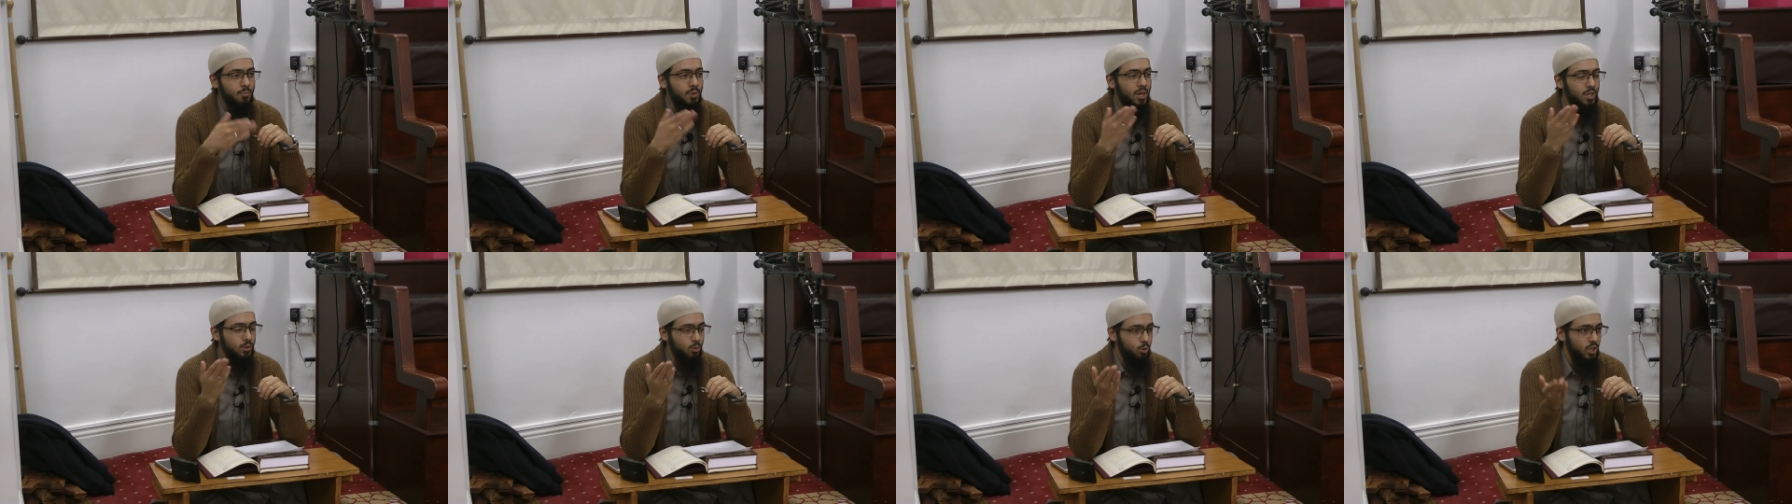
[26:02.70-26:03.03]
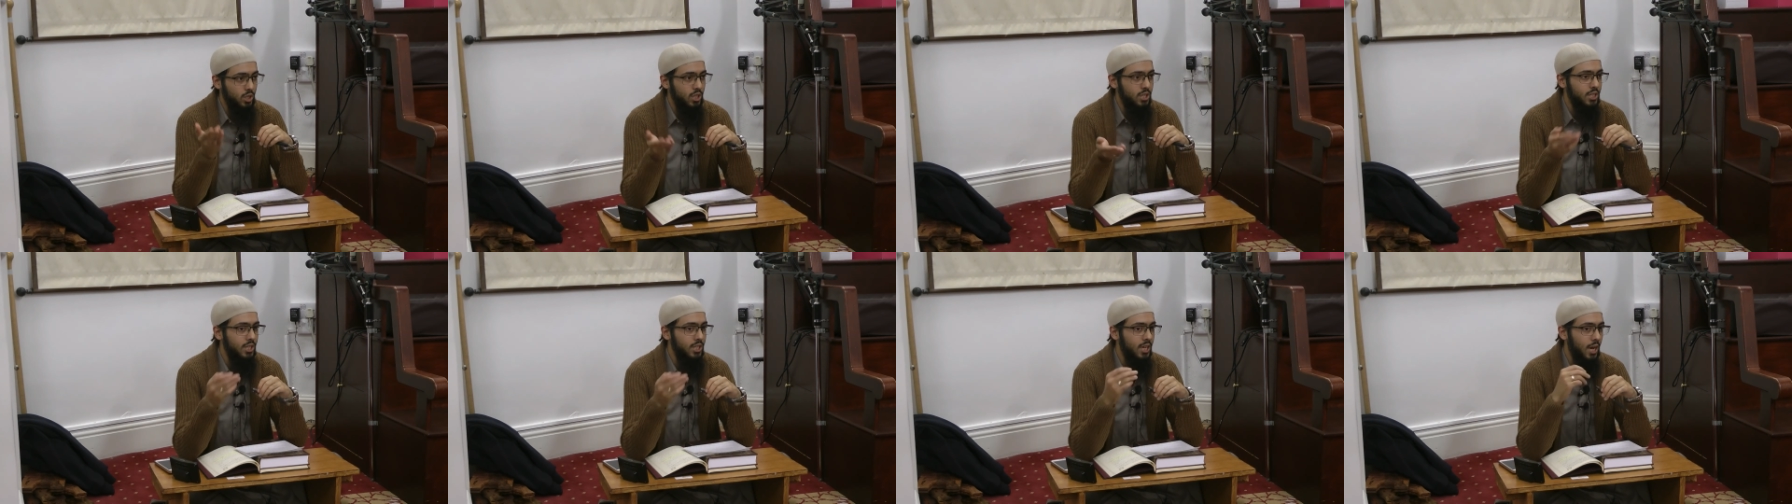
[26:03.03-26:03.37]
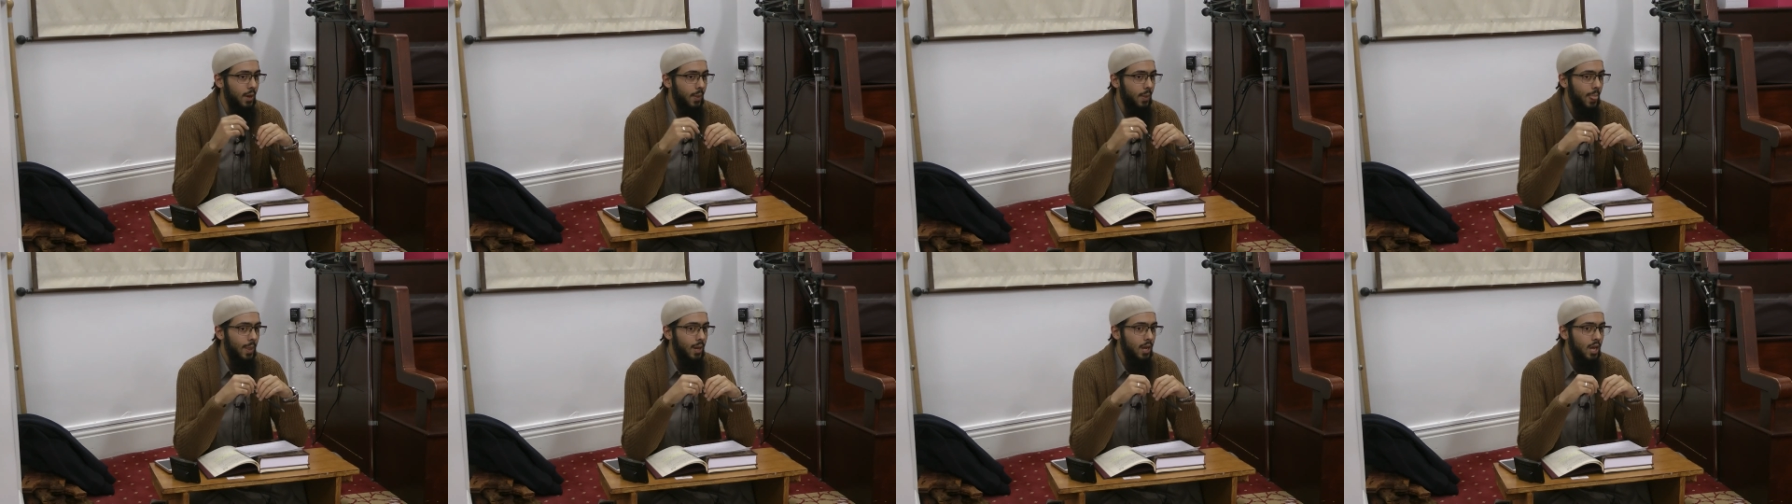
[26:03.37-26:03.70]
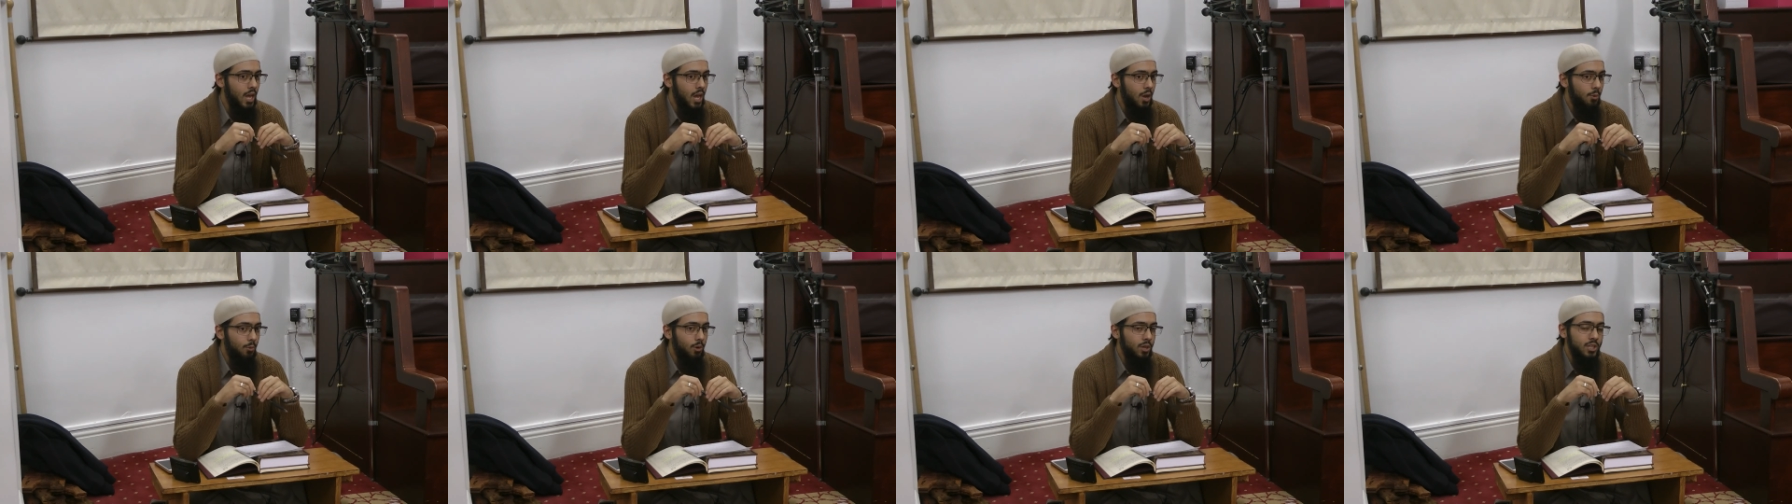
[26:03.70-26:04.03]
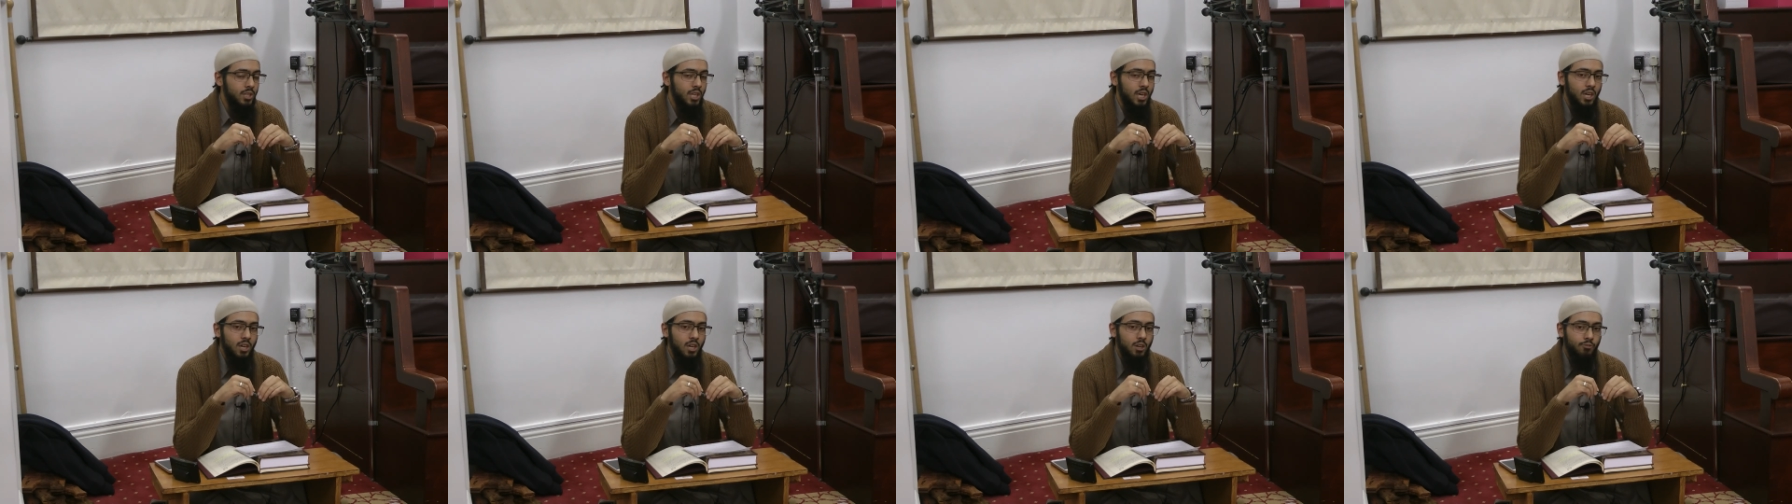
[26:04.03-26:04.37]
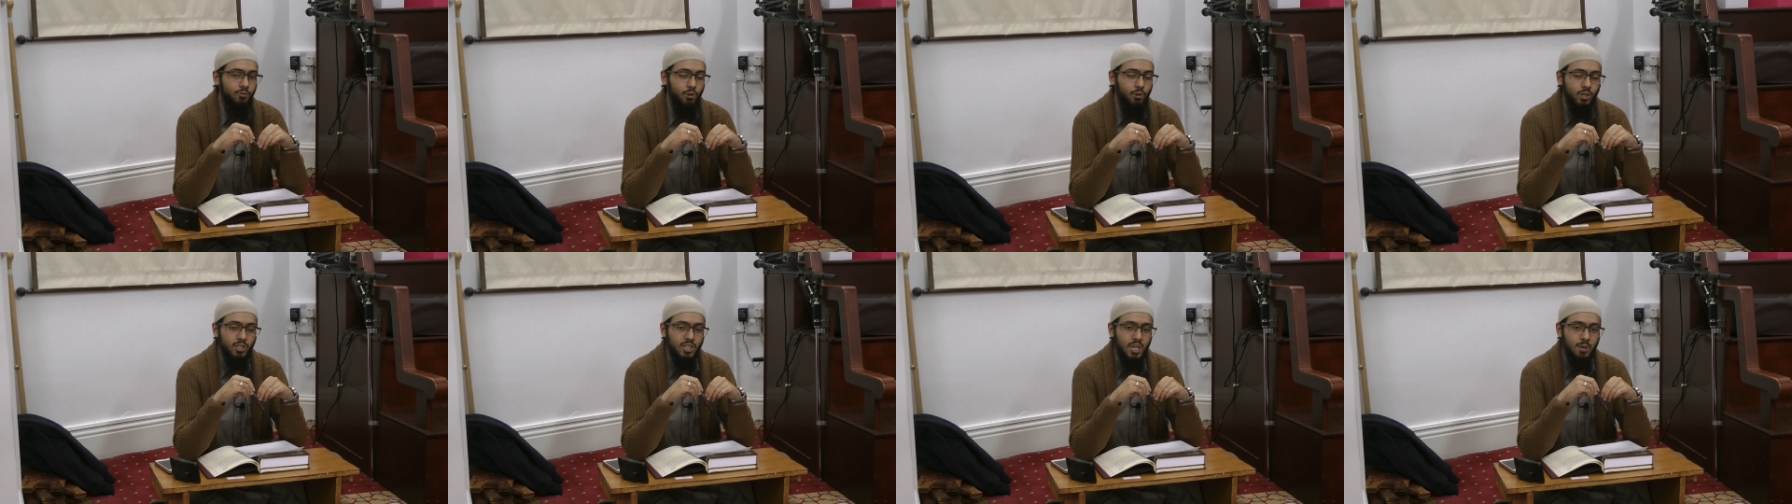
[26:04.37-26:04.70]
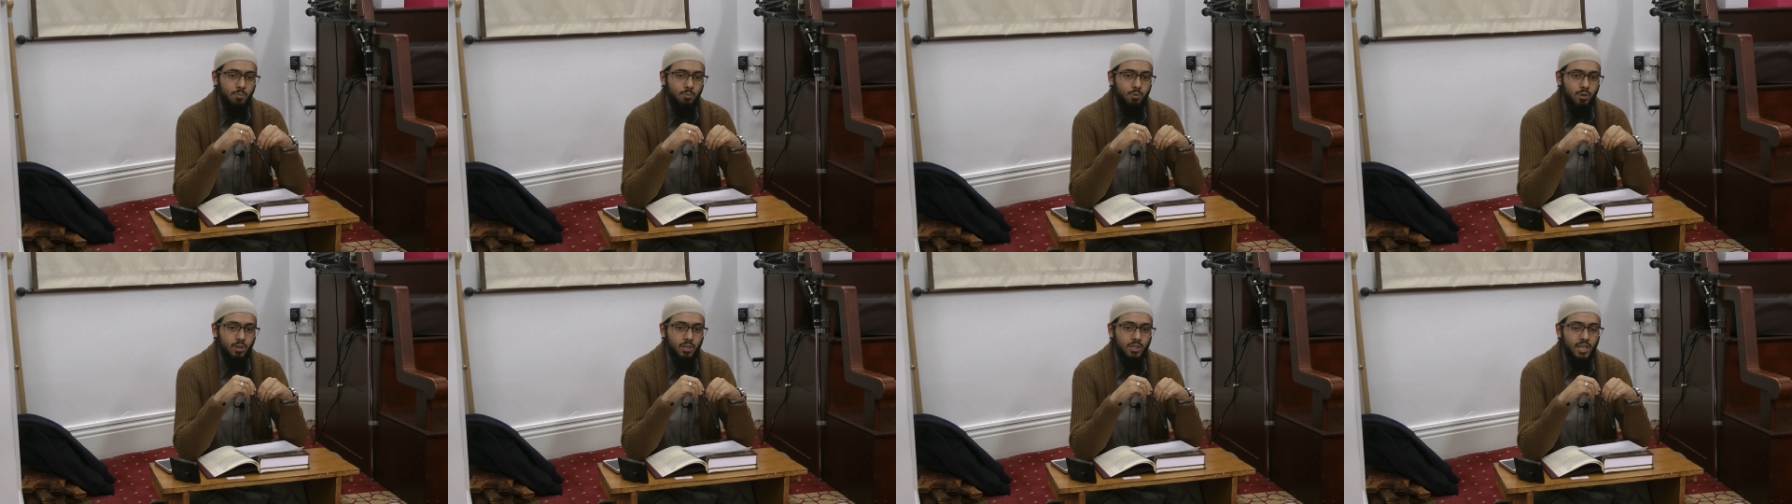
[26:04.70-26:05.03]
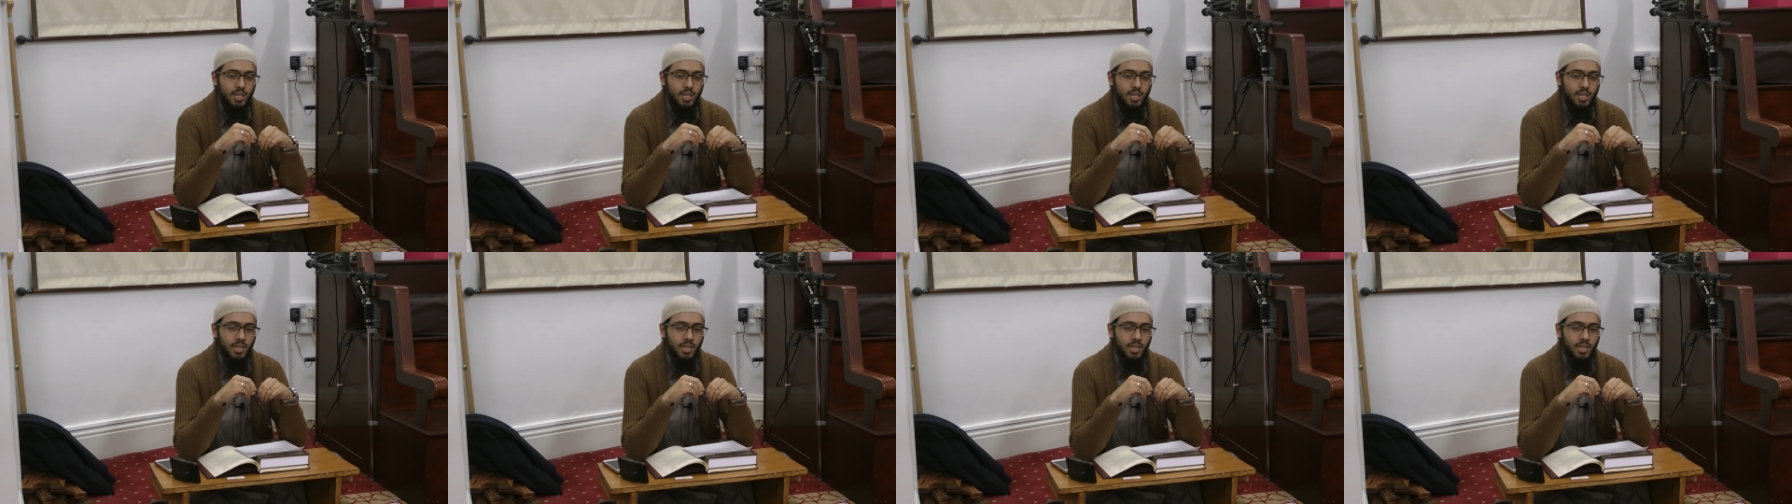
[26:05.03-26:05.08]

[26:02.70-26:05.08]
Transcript: Maturidiyah, where, the, for example,